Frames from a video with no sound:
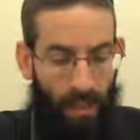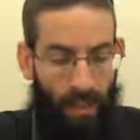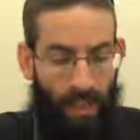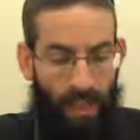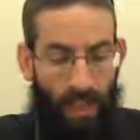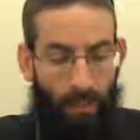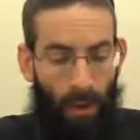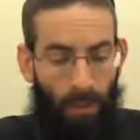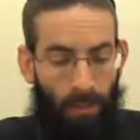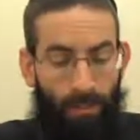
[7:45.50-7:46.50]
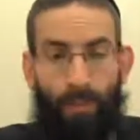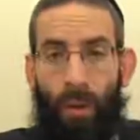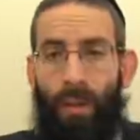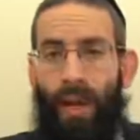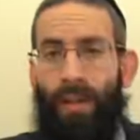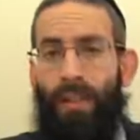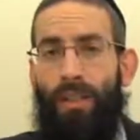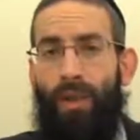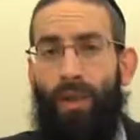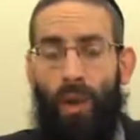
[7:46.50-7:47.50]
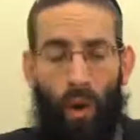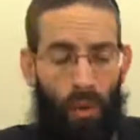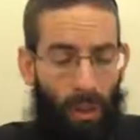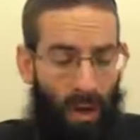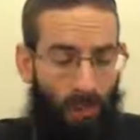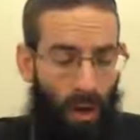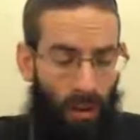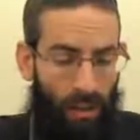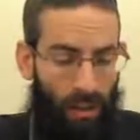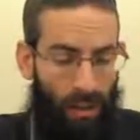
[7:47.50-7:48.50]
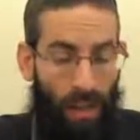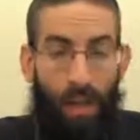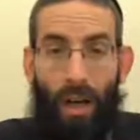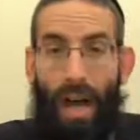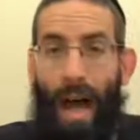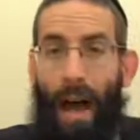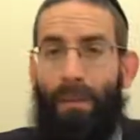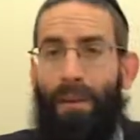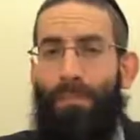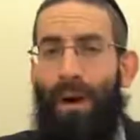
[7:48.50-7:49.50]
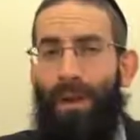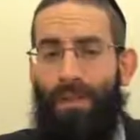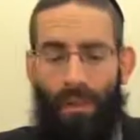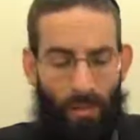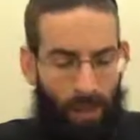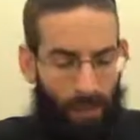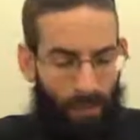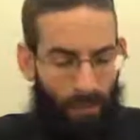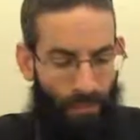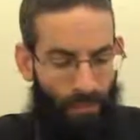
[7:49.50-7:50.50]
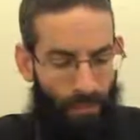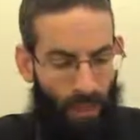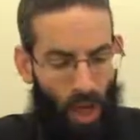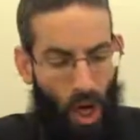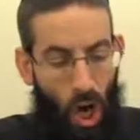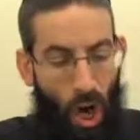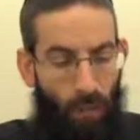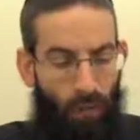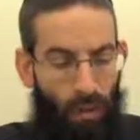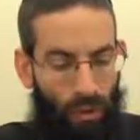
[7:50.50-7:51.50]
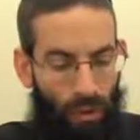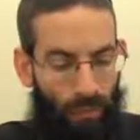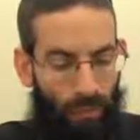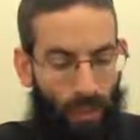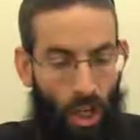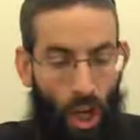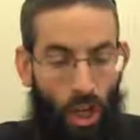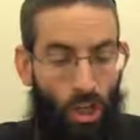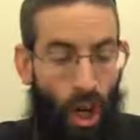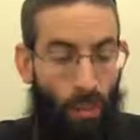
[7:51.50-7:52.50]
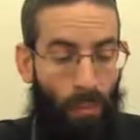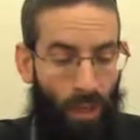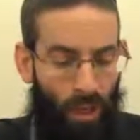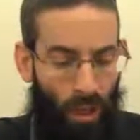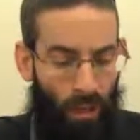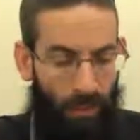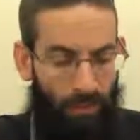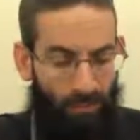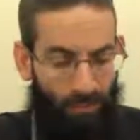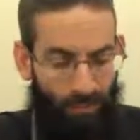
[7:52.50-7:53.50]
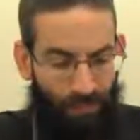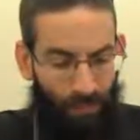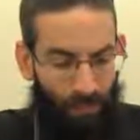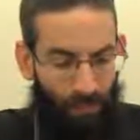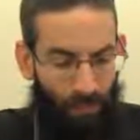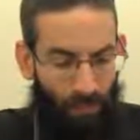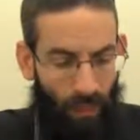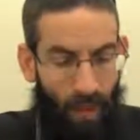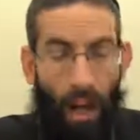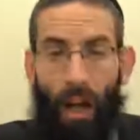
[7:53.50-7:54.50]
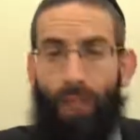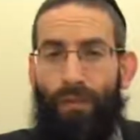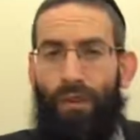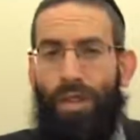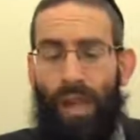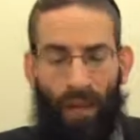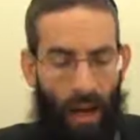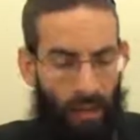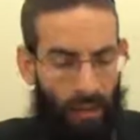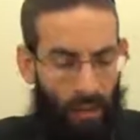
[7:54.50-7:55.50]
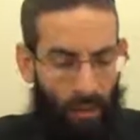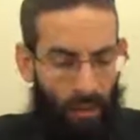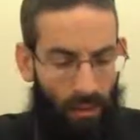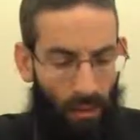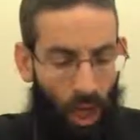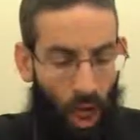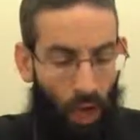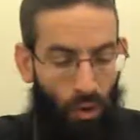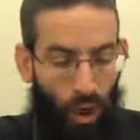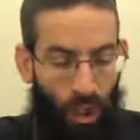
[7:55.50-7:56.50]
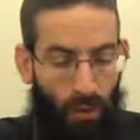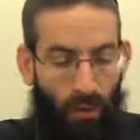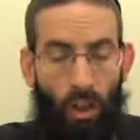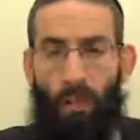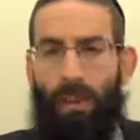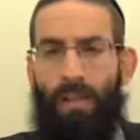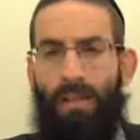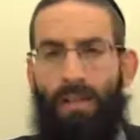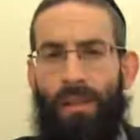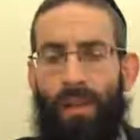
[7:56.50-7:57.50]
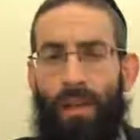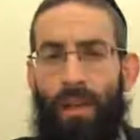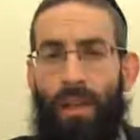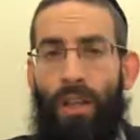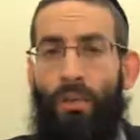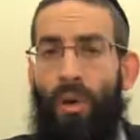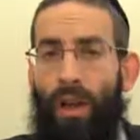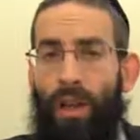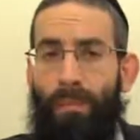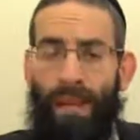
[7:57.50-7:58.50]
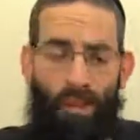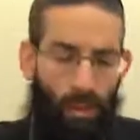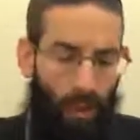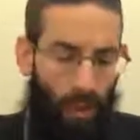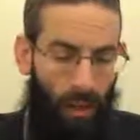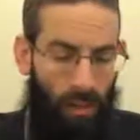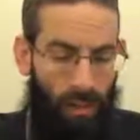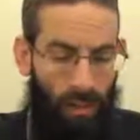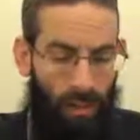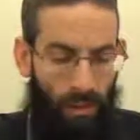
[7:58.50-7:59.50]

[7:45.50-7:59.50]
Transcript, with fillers: Says the Gemara, okay, so we know they make brachas. How many brachas do they make? Amar Yehuda, Yom Rishon, on the first day of Chanukah, haroya mevarach beis. The roya makes two brachas.